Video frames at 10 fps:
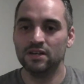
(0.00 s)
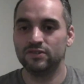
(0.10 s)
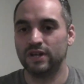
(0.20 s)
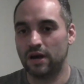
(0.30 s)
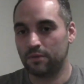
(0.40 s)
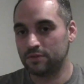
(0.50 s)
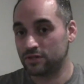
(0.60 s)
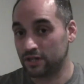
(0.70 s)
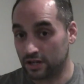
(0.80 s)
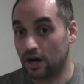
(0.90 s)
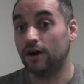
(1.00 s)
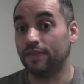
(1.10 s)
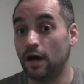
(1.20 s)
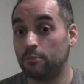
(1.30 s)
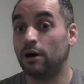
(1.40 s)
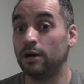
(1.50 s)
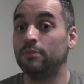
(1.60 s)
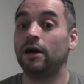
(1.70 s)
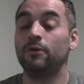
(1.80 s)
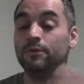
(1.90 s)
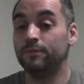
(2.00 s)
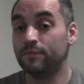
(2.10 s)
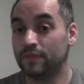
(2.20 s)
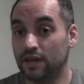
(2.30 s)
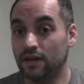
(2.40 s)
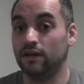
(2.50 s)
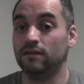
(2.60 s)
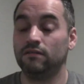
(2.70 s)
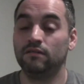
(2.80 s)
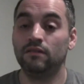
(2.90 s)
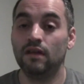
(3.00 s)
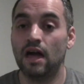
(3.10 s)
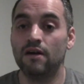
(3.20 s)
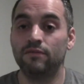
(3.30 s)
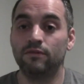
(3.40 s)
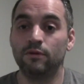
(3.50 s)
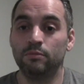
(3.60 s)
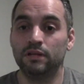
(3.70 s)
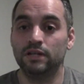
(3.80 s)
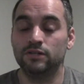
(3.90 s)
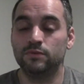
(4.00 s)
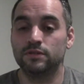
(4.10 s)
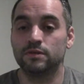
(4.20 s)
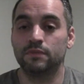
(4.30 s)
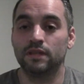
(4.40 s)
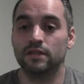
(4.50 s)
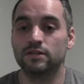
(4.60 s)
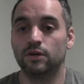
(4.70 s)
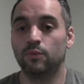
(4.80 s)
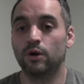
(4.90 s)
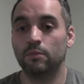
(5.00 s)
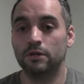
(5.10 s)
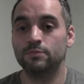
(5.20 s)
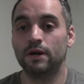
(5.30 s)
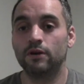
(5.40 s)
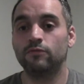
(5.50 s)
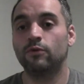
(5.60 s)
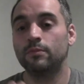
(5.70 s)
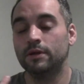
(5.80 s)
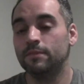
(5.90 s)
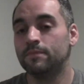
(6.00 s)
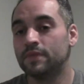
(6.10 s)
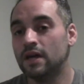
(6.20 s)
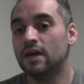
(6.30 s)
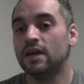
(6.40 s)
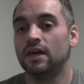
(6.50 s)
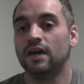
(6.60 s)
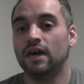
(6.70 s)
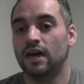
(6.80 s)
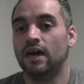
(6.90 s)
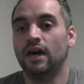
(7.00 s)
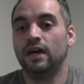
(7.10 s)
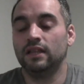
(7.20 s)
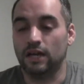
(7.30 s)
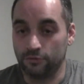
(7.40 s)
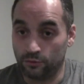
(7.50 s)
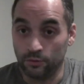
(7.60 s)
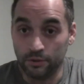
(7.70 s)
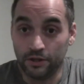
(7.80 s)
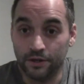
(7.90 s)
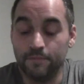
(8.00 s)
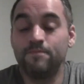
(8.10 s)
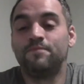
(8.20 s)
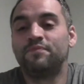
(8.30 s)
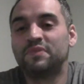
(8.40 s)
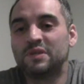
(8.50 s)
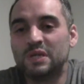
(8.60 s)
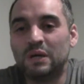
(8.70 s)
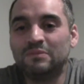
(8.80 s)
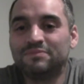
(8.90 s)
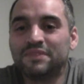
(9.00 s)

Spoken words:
So now I'm just going to cut that pipe out and have it replaced with something that's going to work much better for me, and life will be good. So